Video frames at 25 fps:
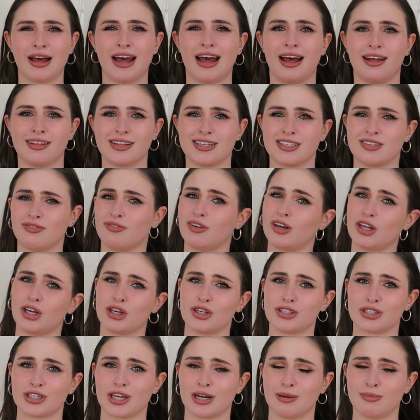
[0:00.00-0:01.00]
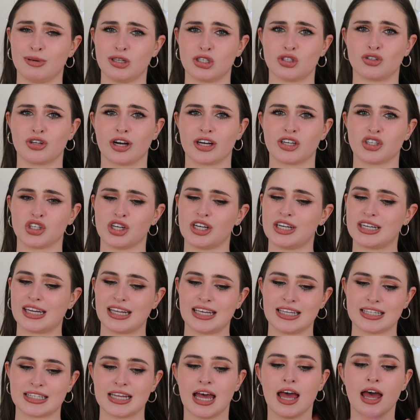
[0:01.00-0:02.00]
How this video is going to be structured
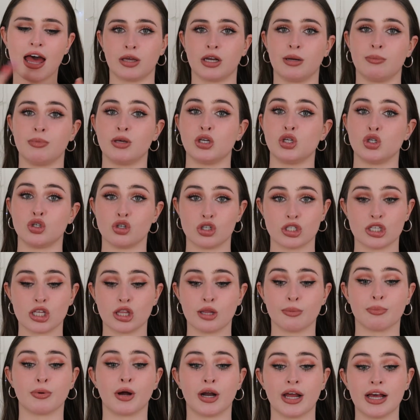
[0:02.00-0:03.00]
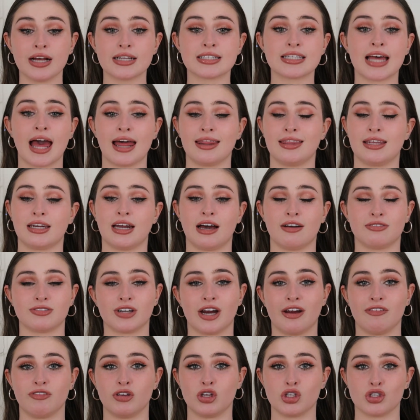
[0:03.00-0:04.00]
is I'm going to be using the products, and then
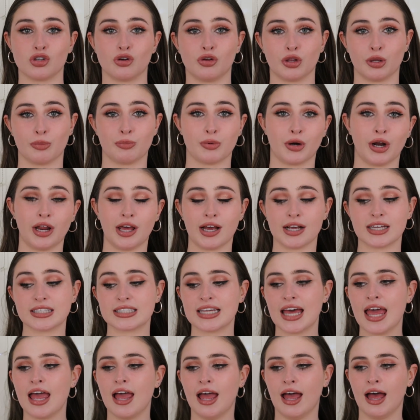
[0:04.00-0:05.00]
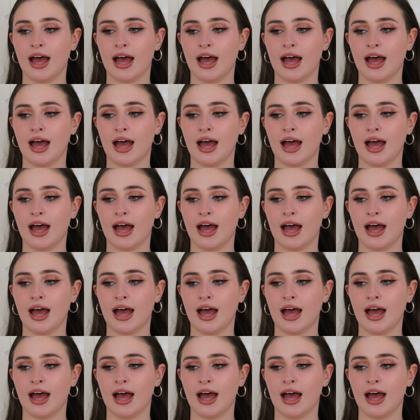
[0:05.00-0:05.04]
after I've used all the products,